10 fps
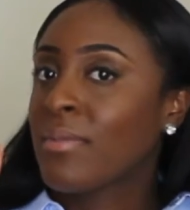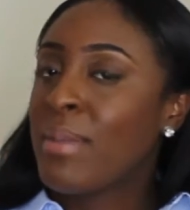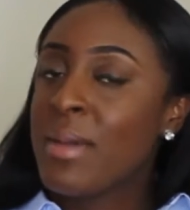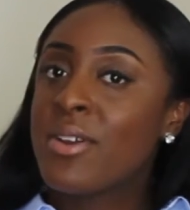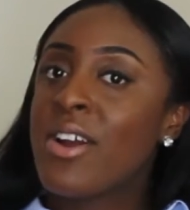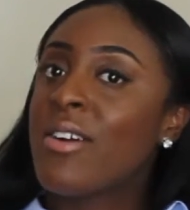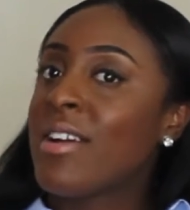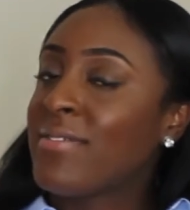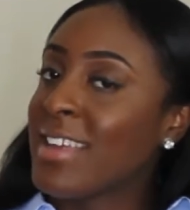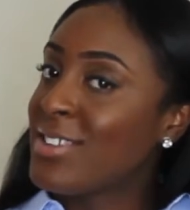baby girl,
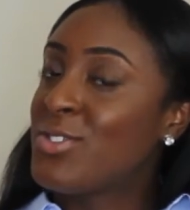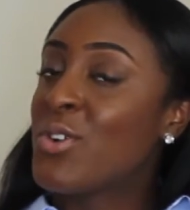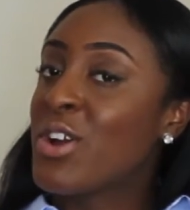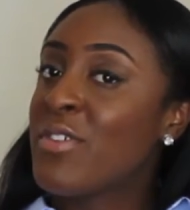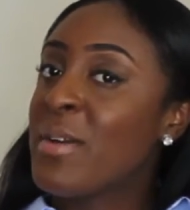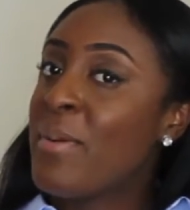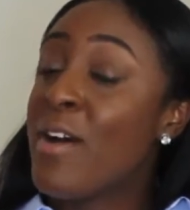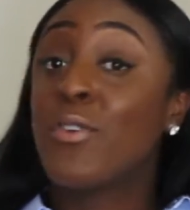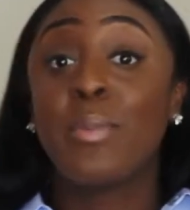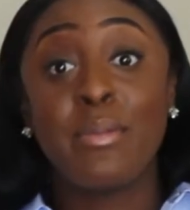if that's your career
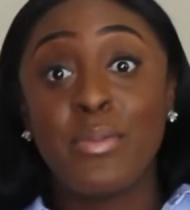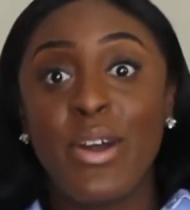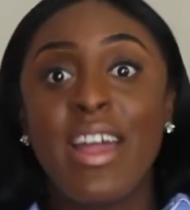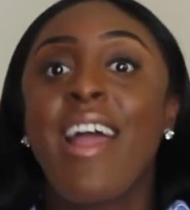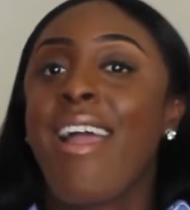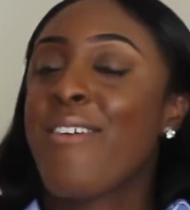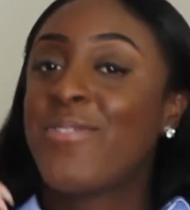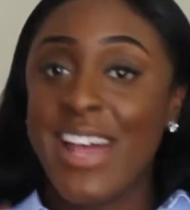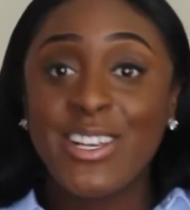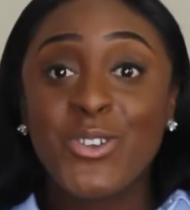path, or baby boy,
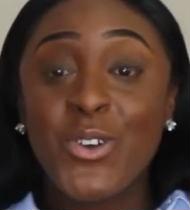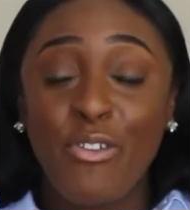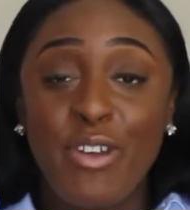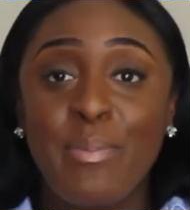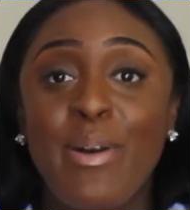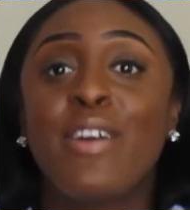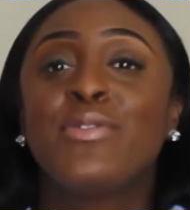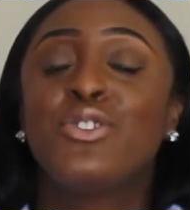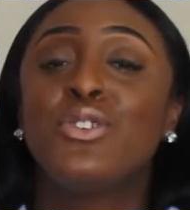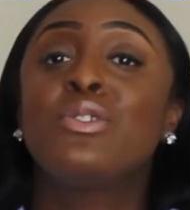if that's your career
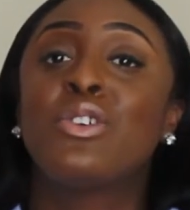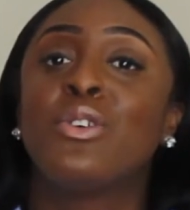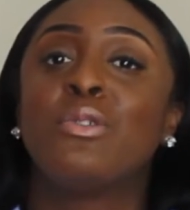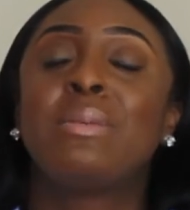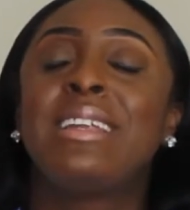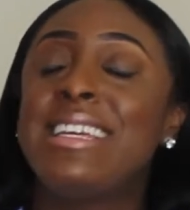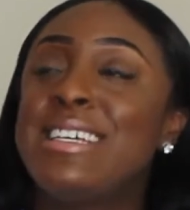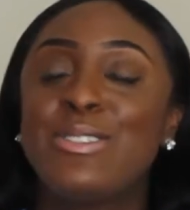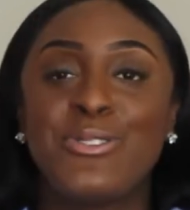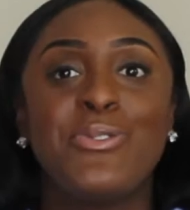path, do you.
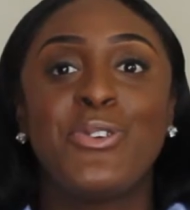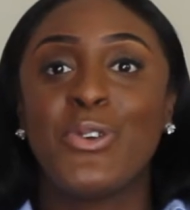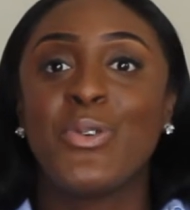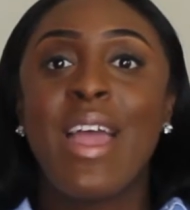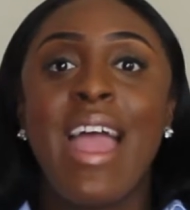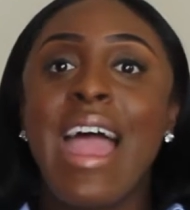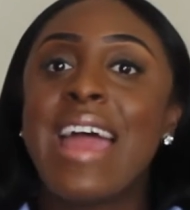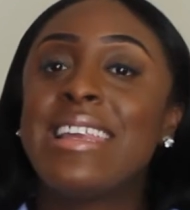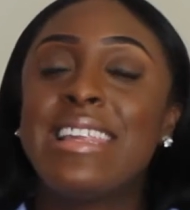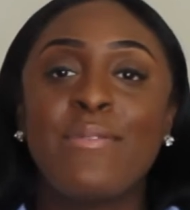Please do you
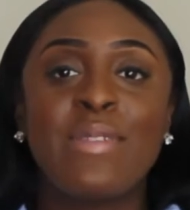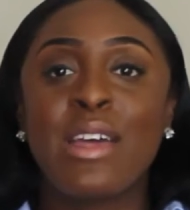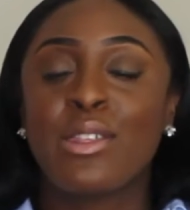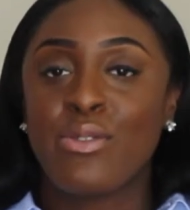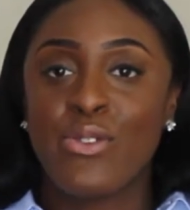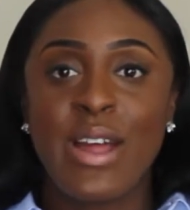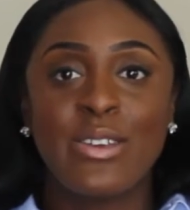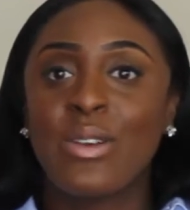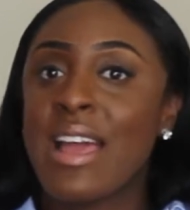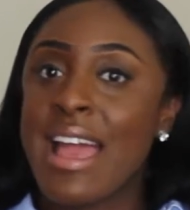and live that through, and
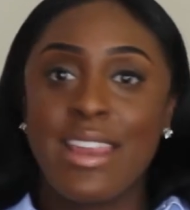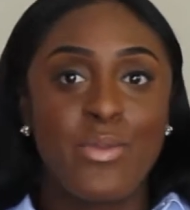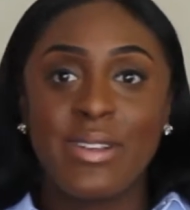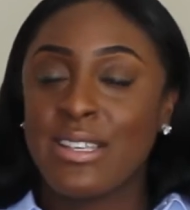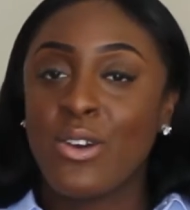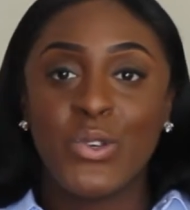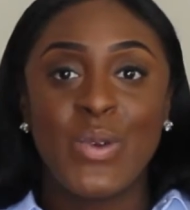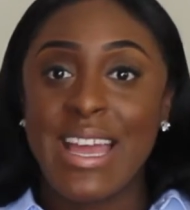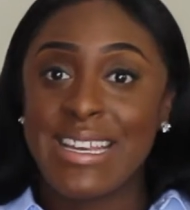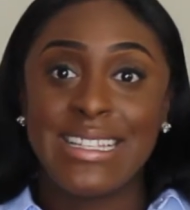don't let anyone tell you
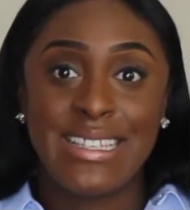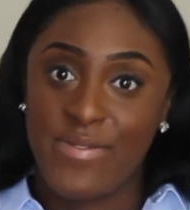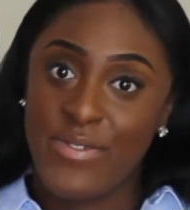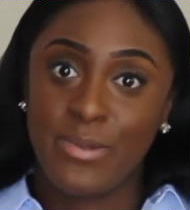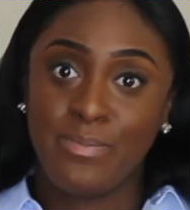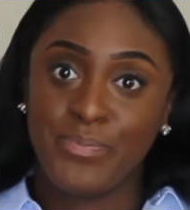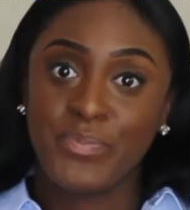any different.